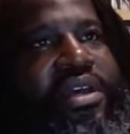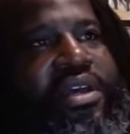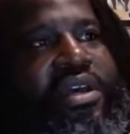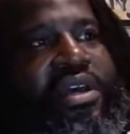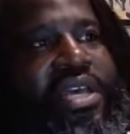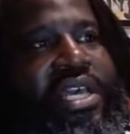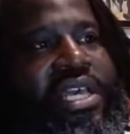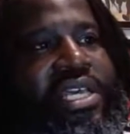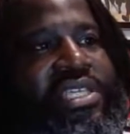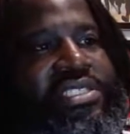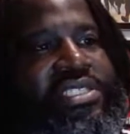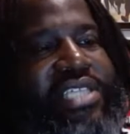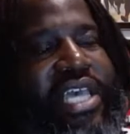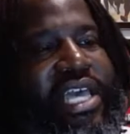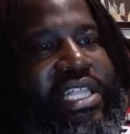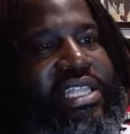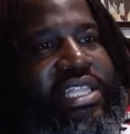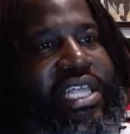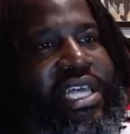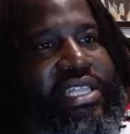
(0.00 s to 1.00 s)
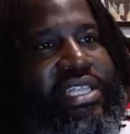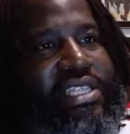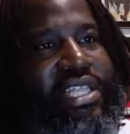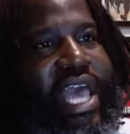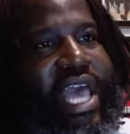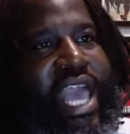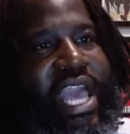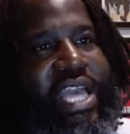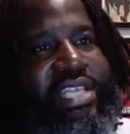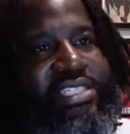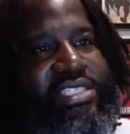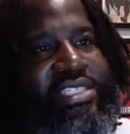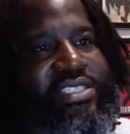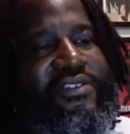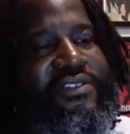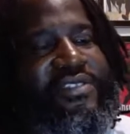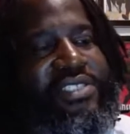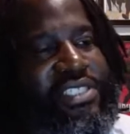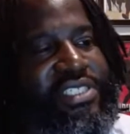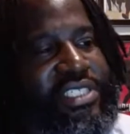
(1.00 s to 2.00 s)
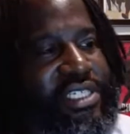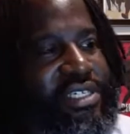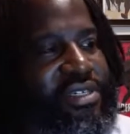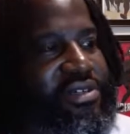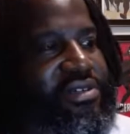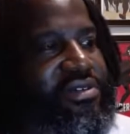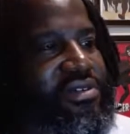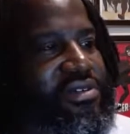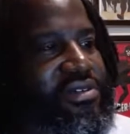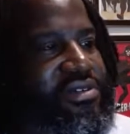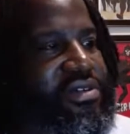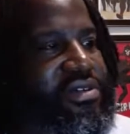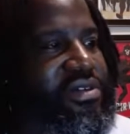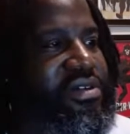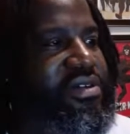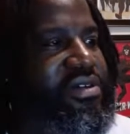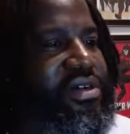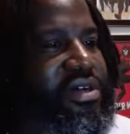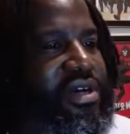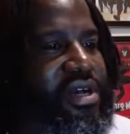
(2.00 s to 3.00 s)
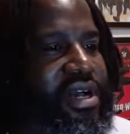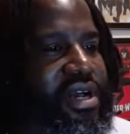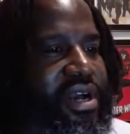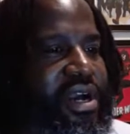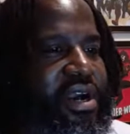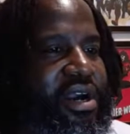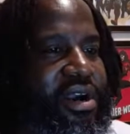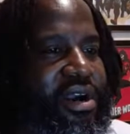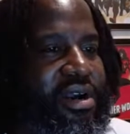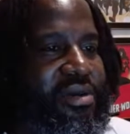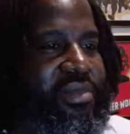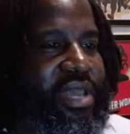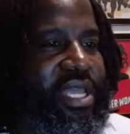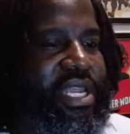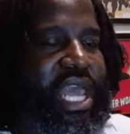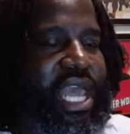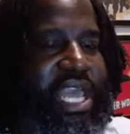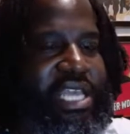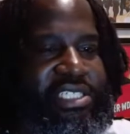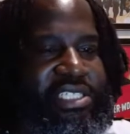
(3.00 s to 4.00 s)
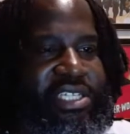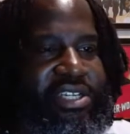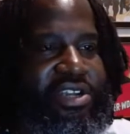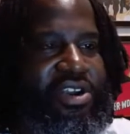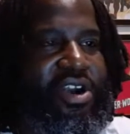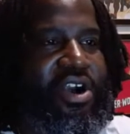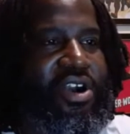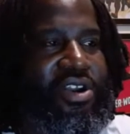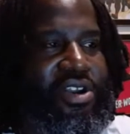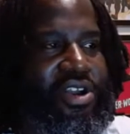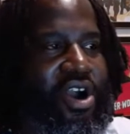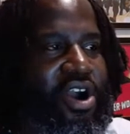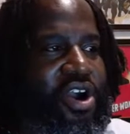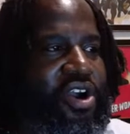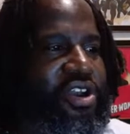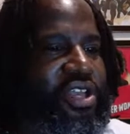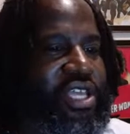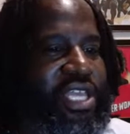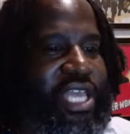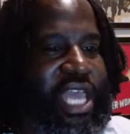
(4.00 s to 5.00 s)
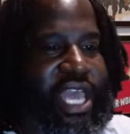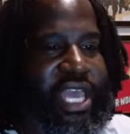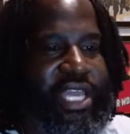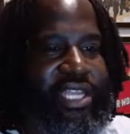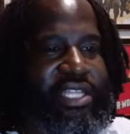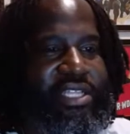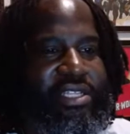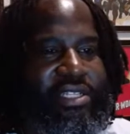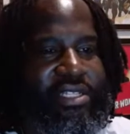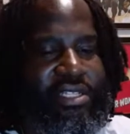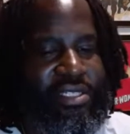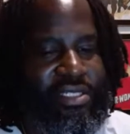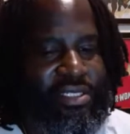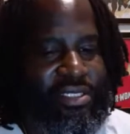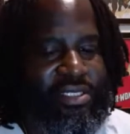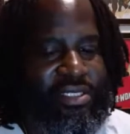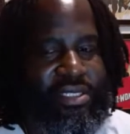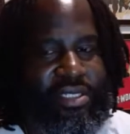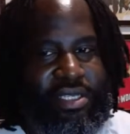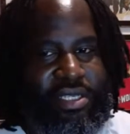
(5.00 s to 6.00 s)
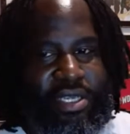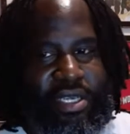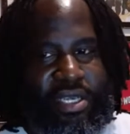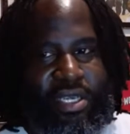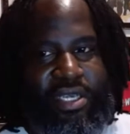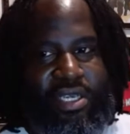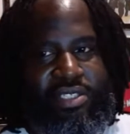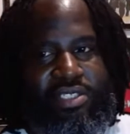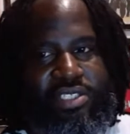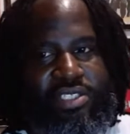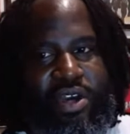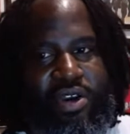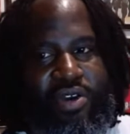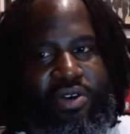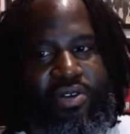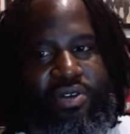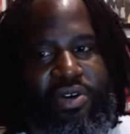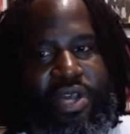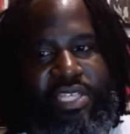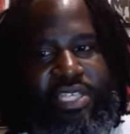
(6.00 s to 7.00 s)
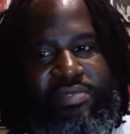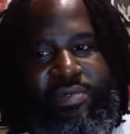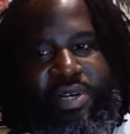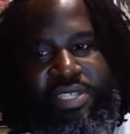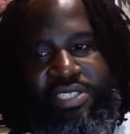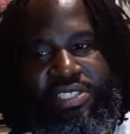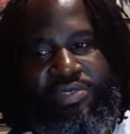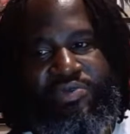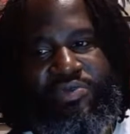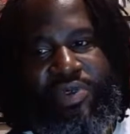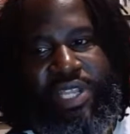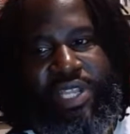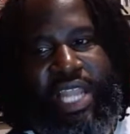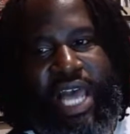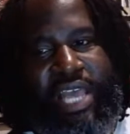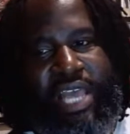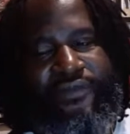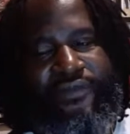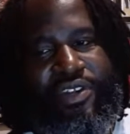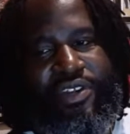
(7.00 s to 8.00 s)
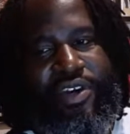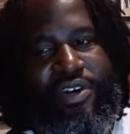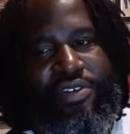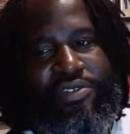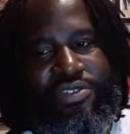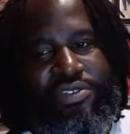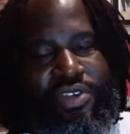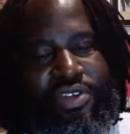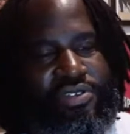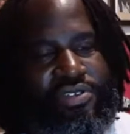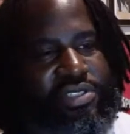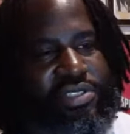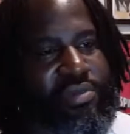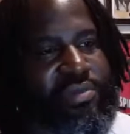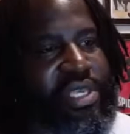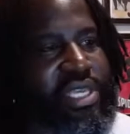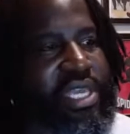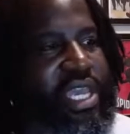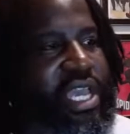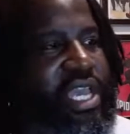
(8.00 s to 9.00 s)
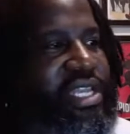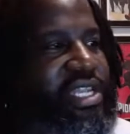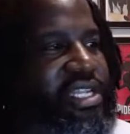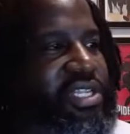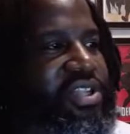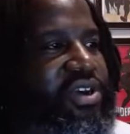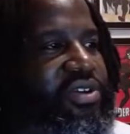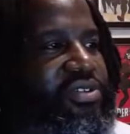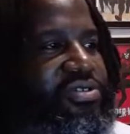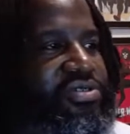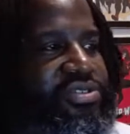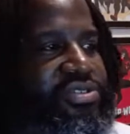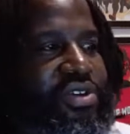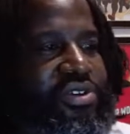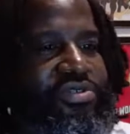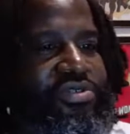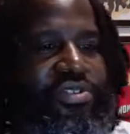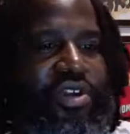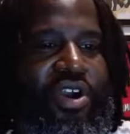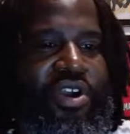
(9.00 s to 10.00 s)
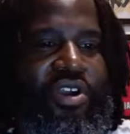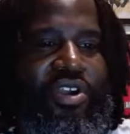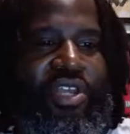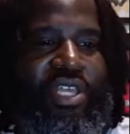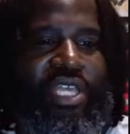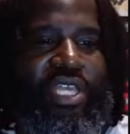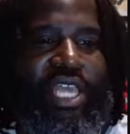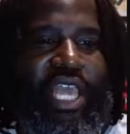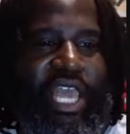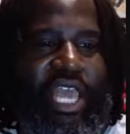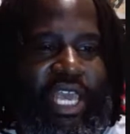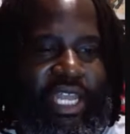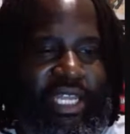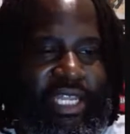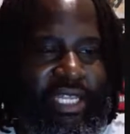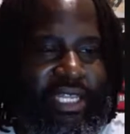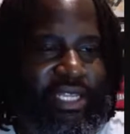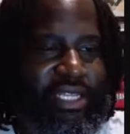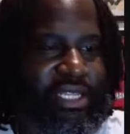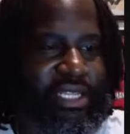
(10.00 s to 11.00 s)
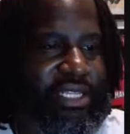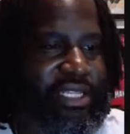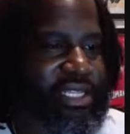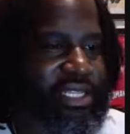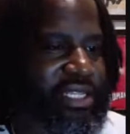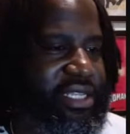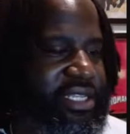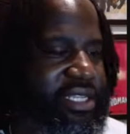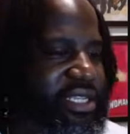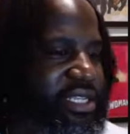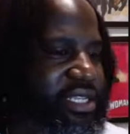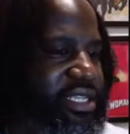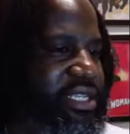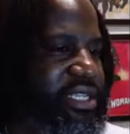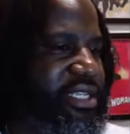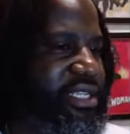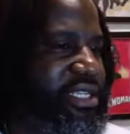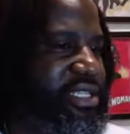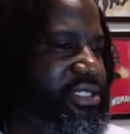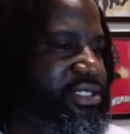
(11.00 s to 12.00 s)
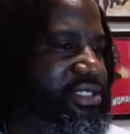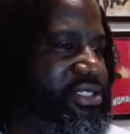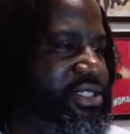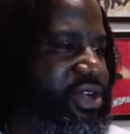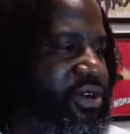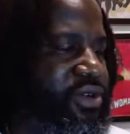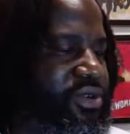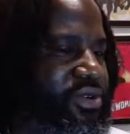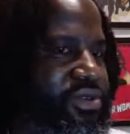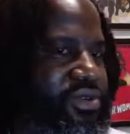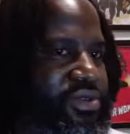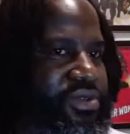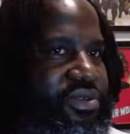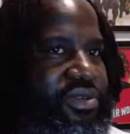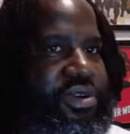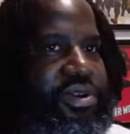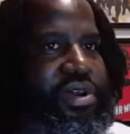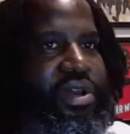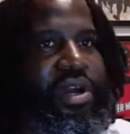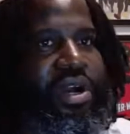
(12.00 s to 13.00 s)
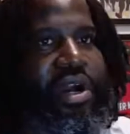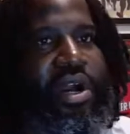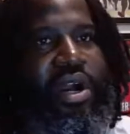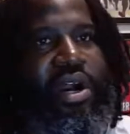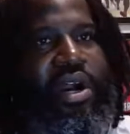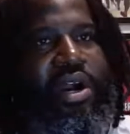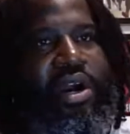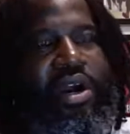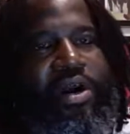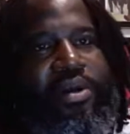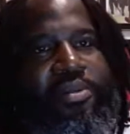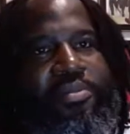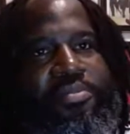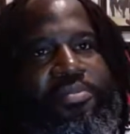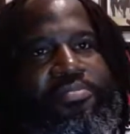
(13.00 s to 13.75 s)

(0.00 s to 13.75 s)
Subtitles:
he said that the Agents of S.H.I.E.L.D. And Agent Carter aren't canon. So as much as we like for those shows to be canon, those shows aren't canon. So now